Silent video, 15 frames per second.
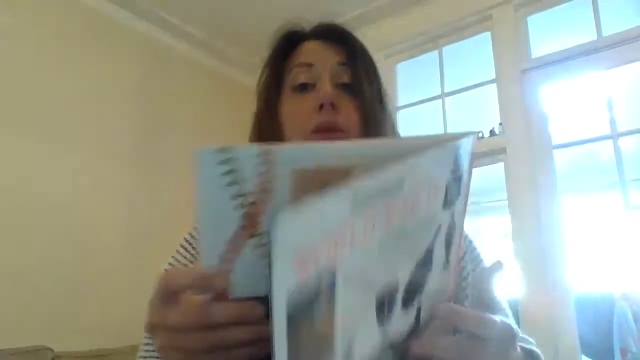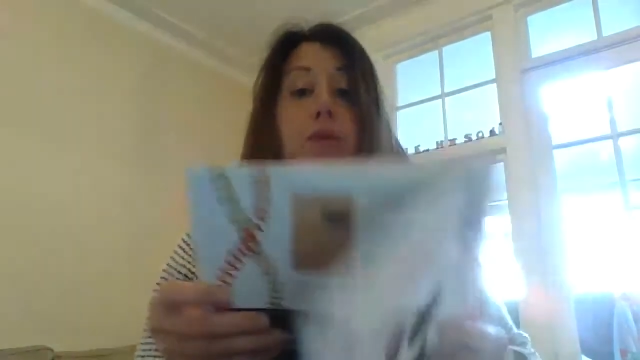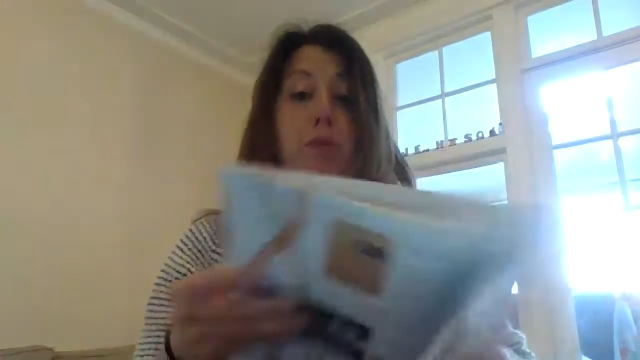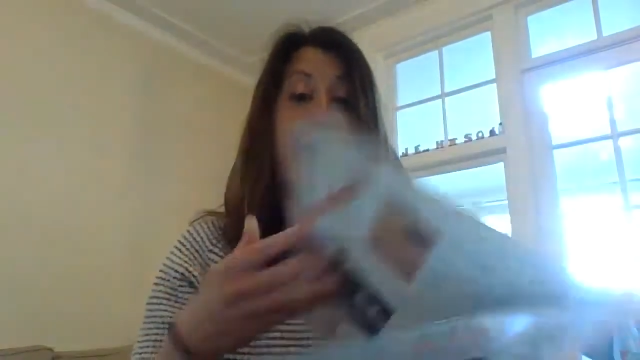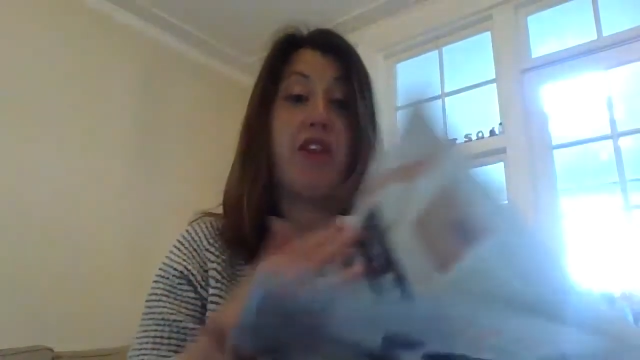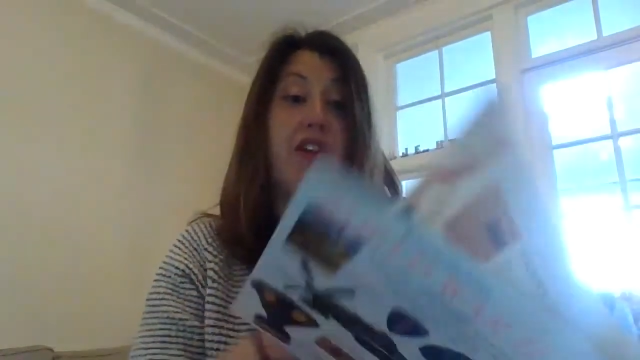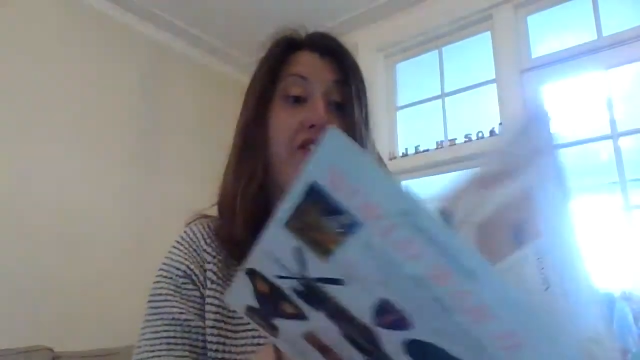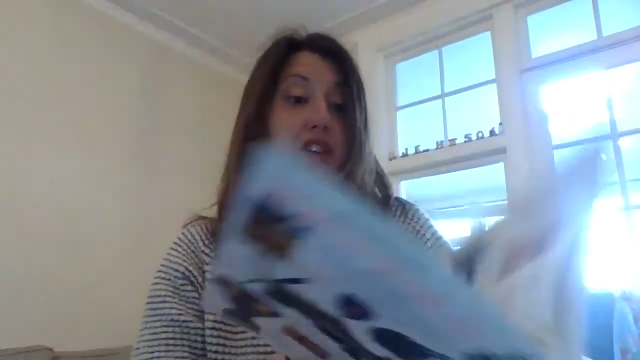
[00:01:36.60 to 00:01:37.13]

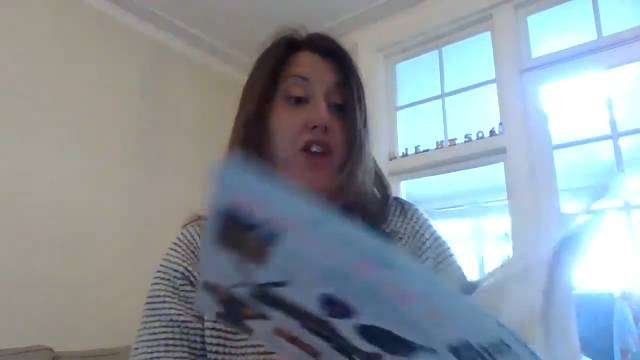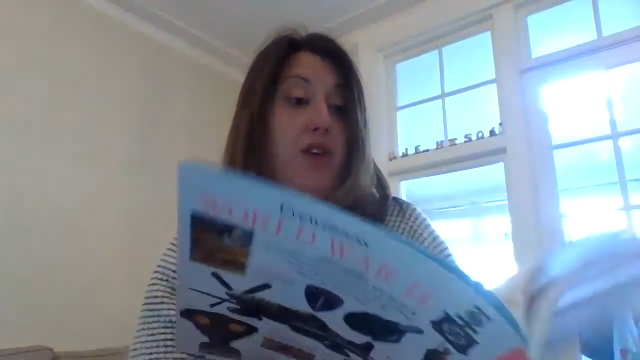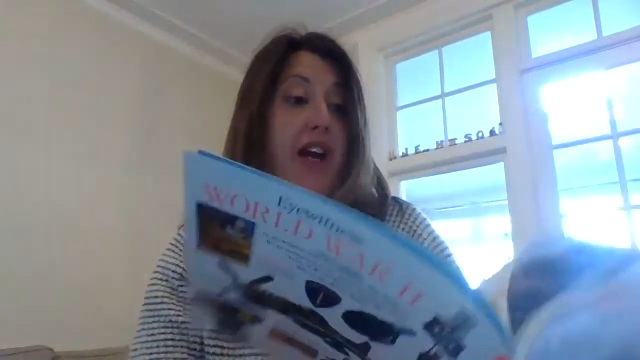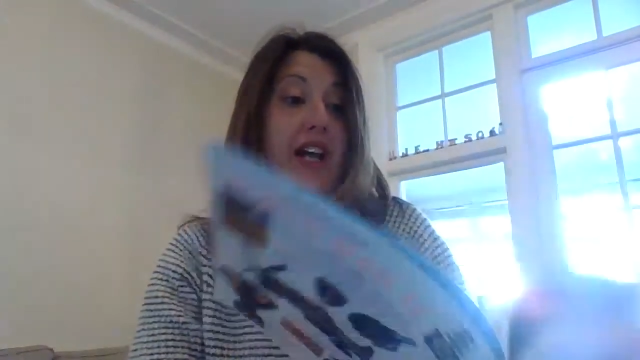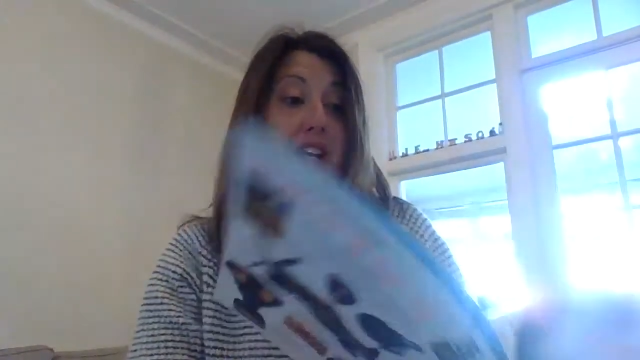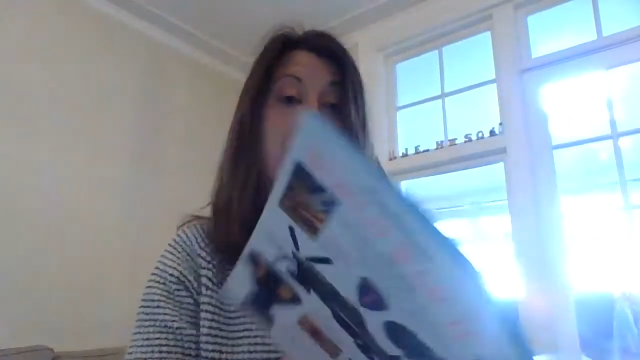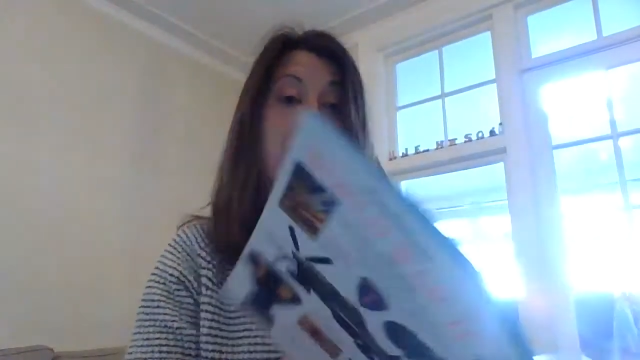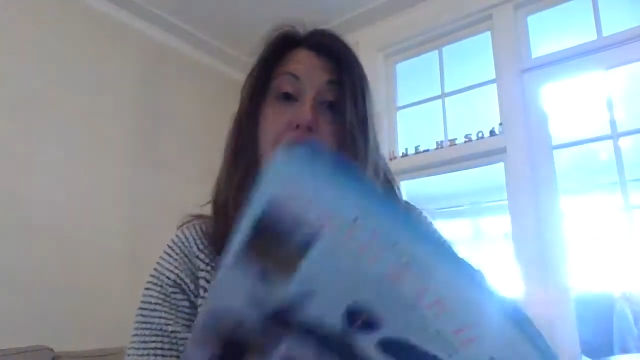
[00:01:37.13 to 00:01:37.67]
with a few
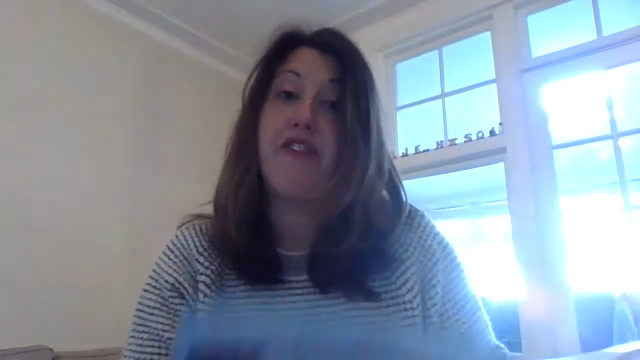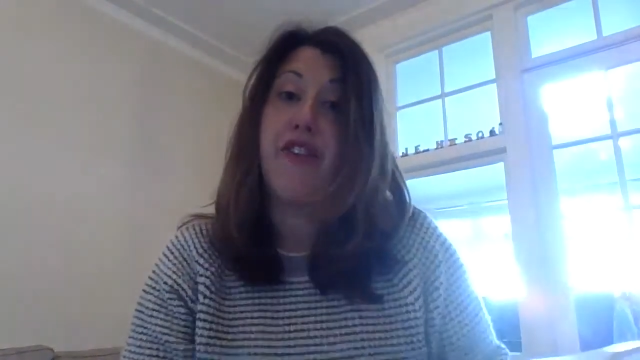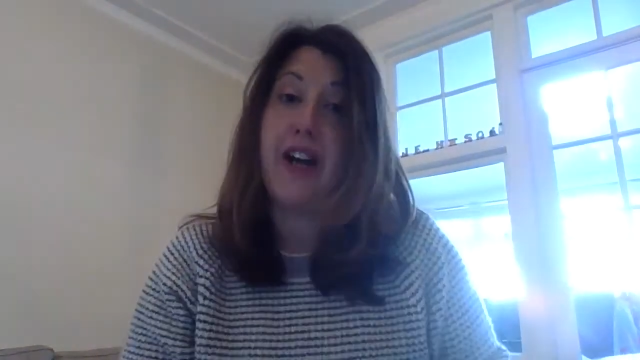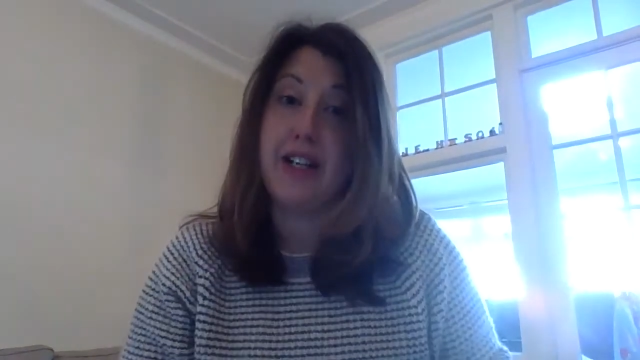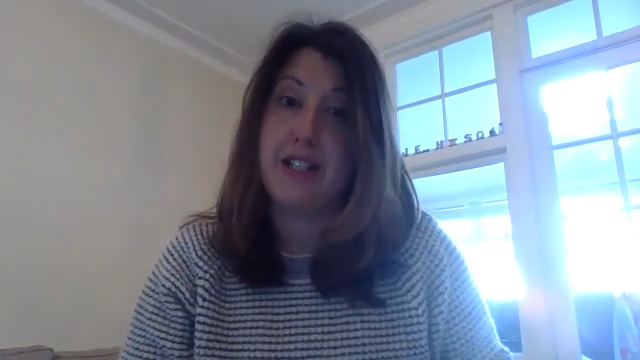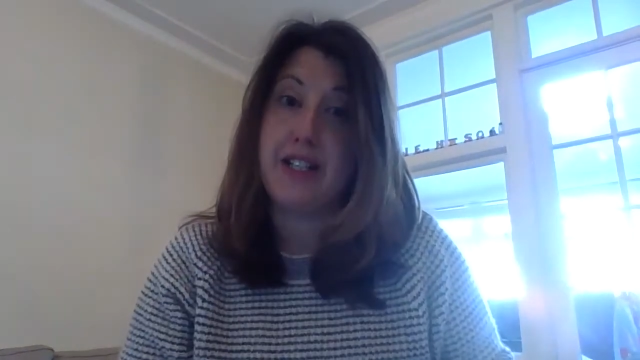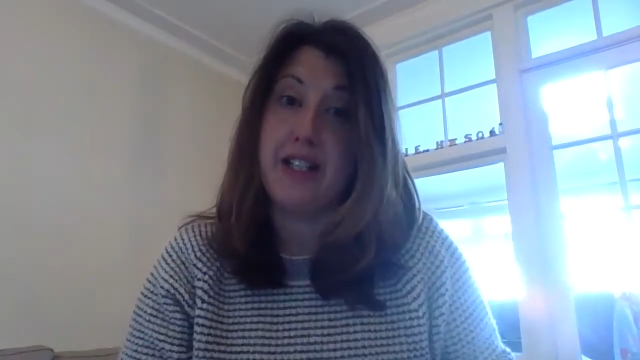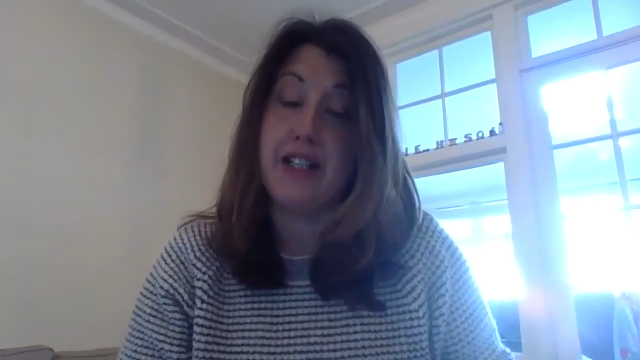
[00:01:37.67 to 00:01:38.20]
extra
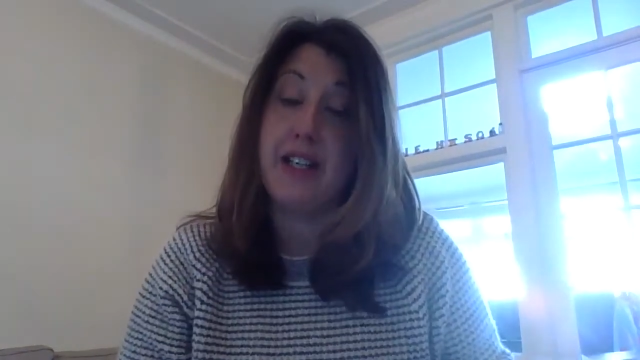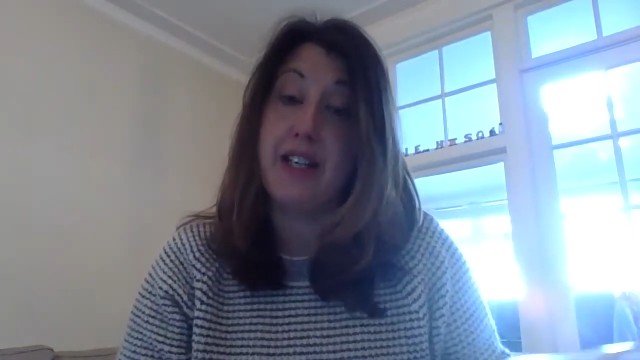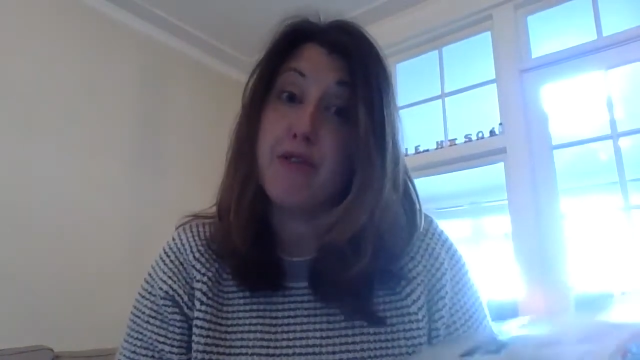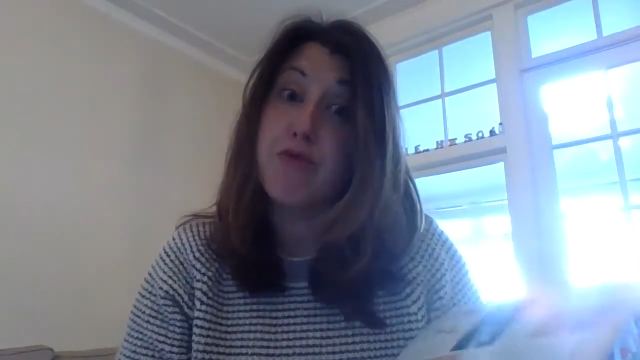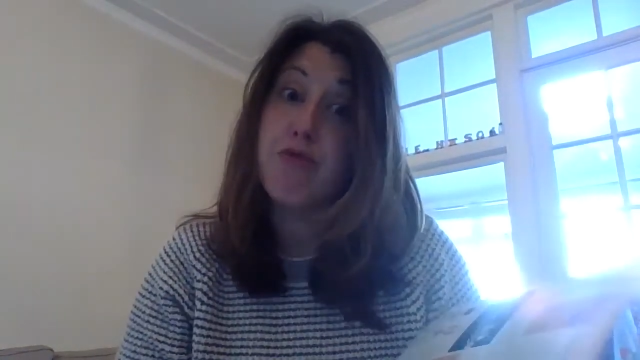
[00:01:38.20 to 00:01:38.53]
facts in there.